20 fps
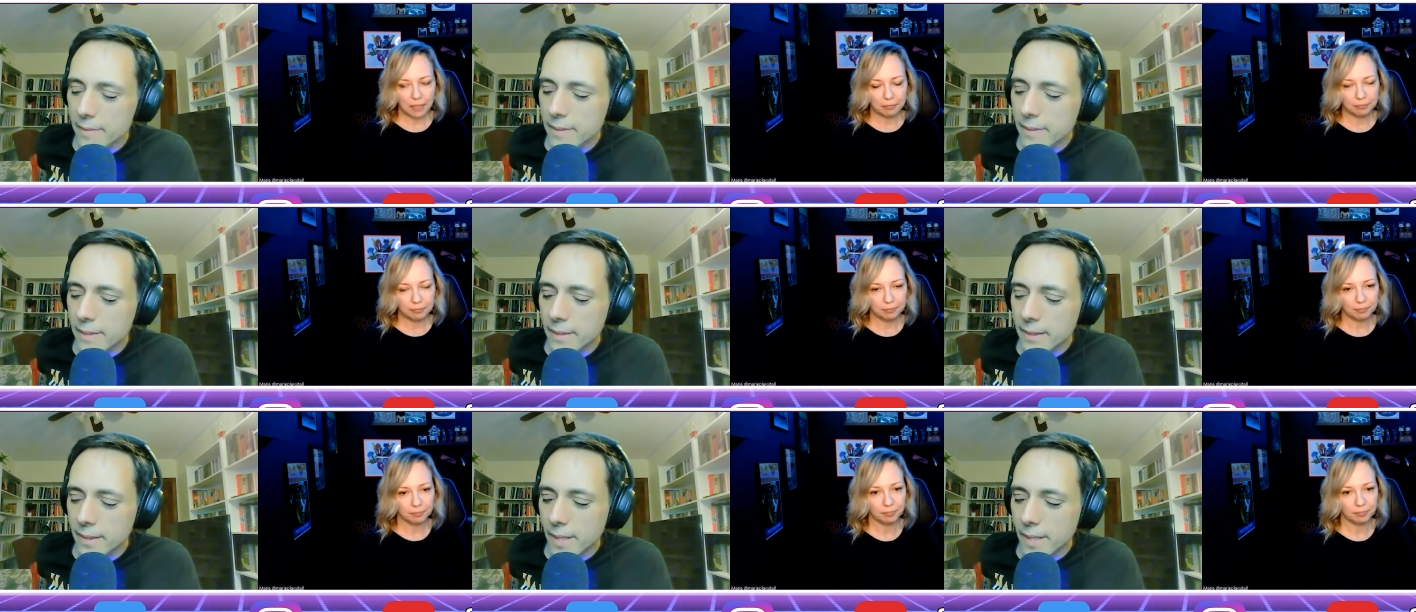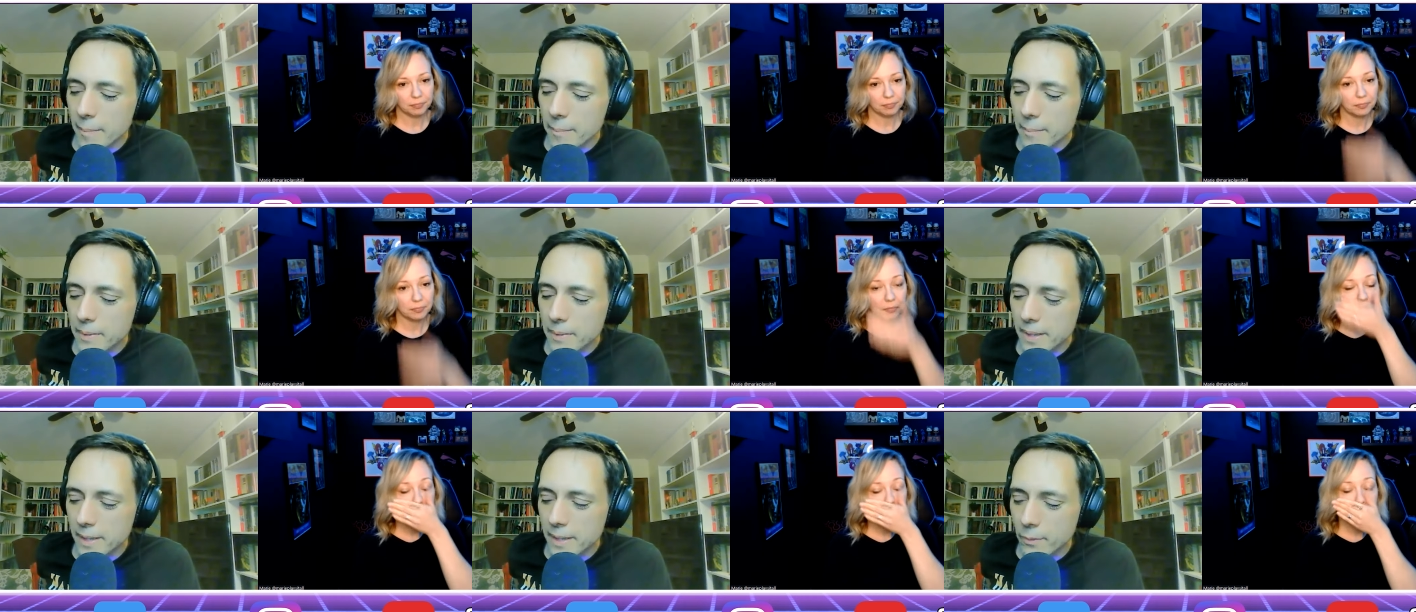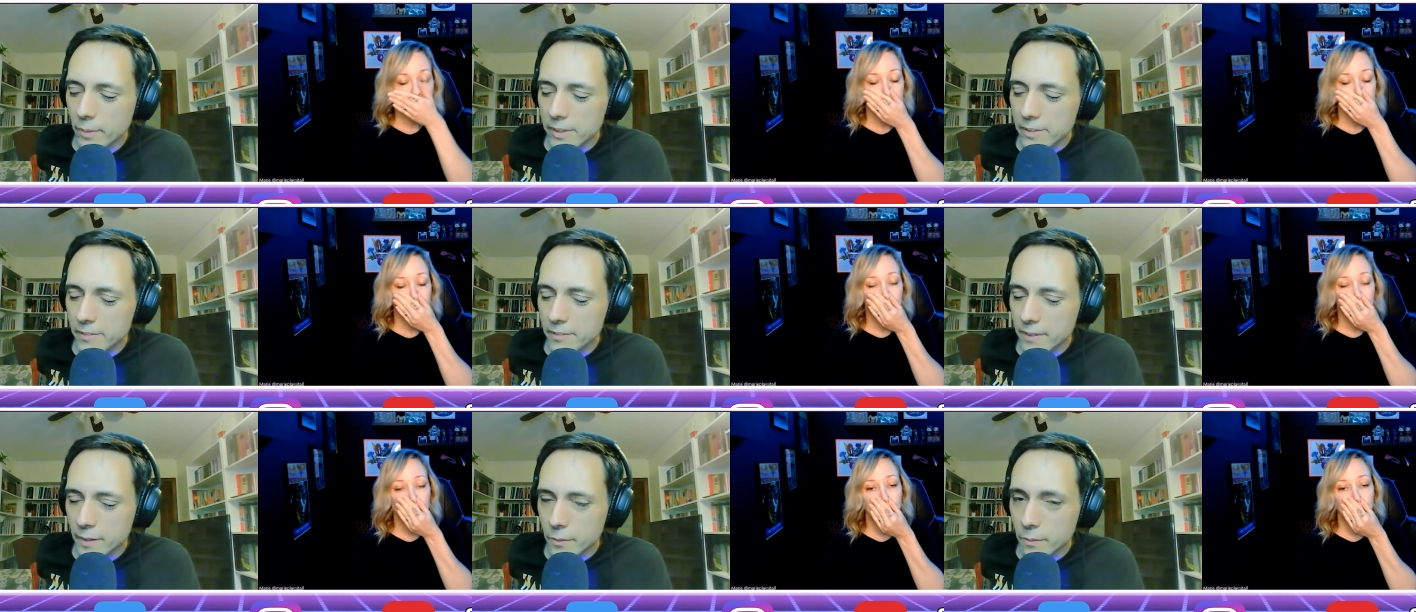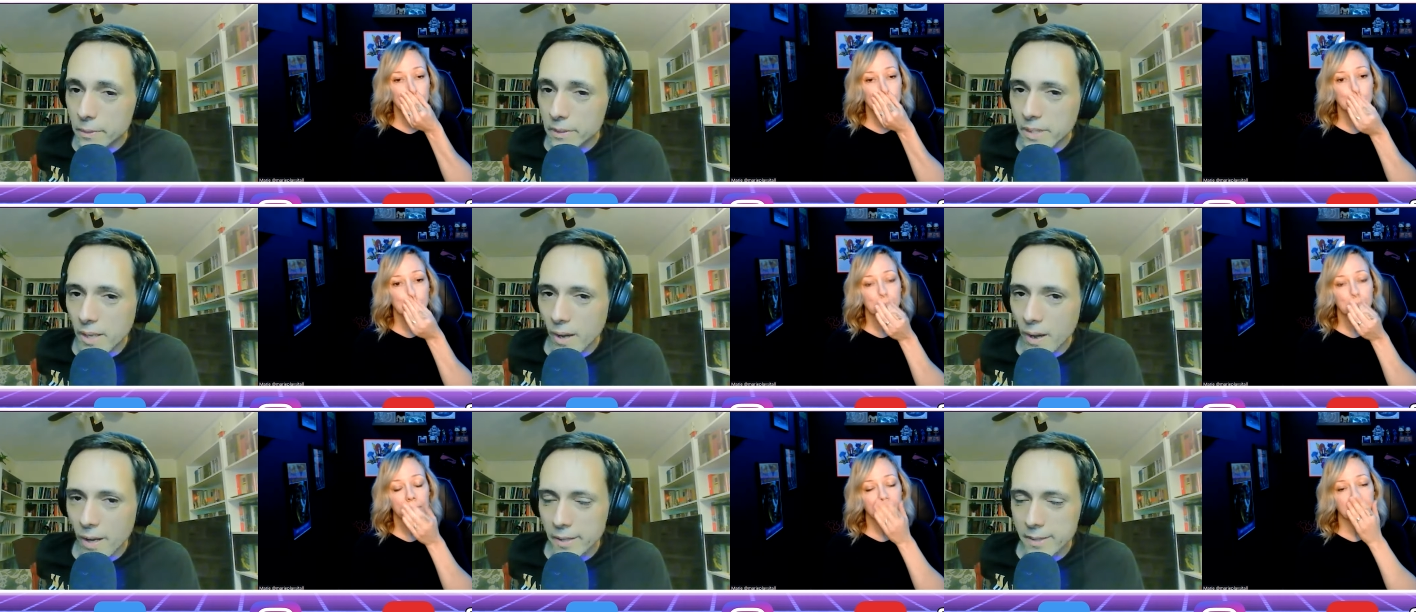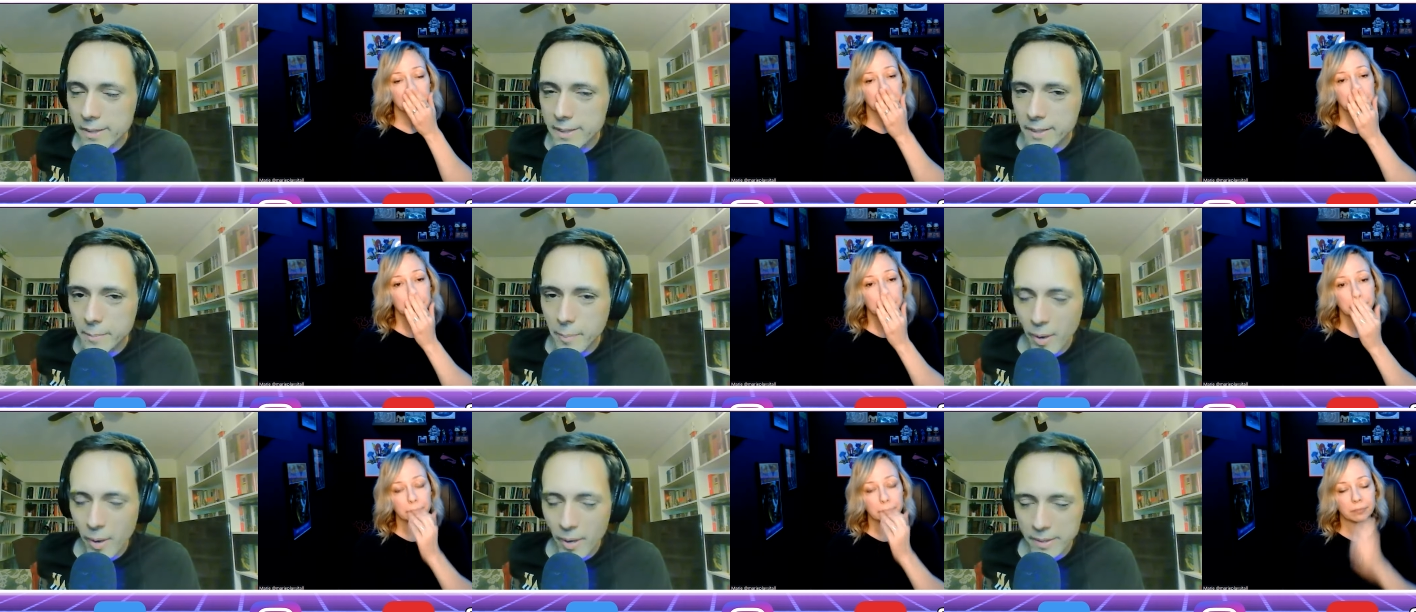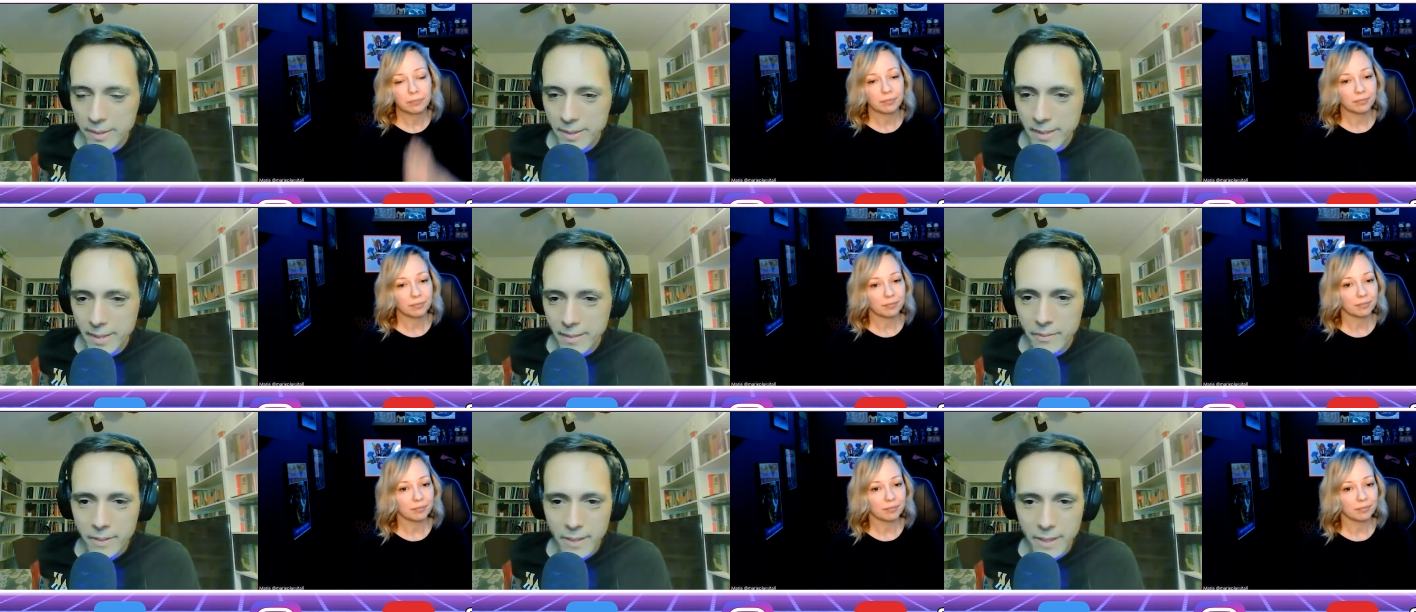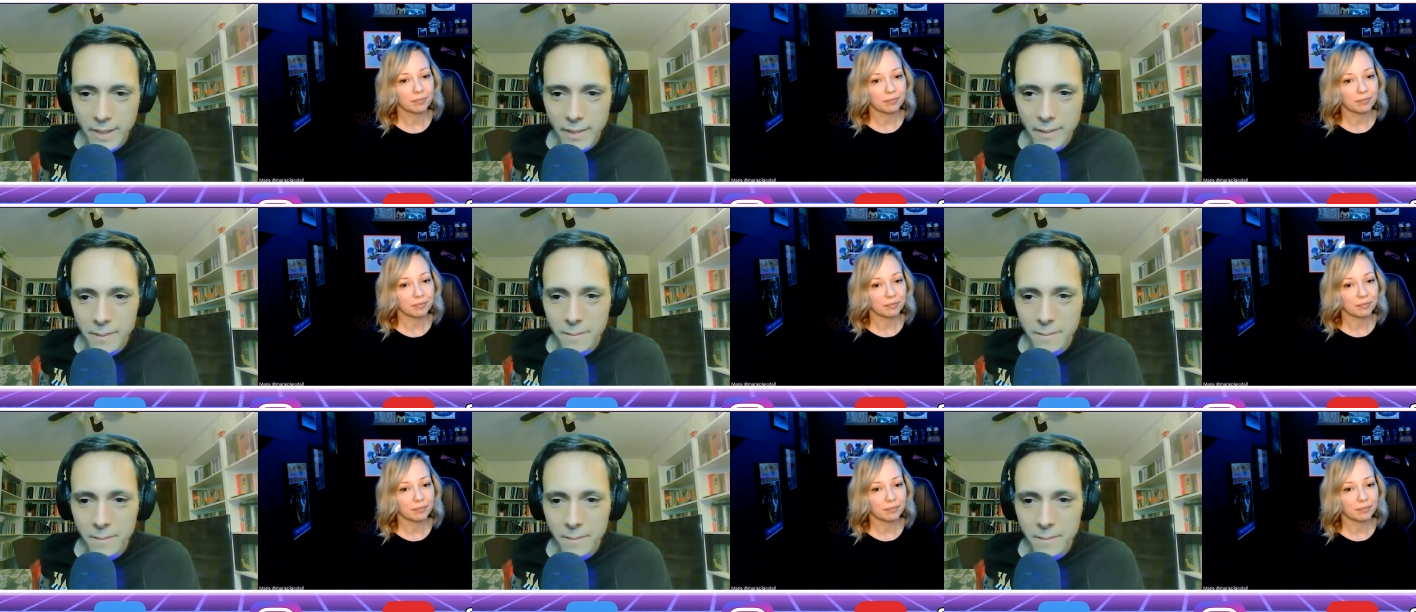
Speaker 1: the company was filled with toxic positivity,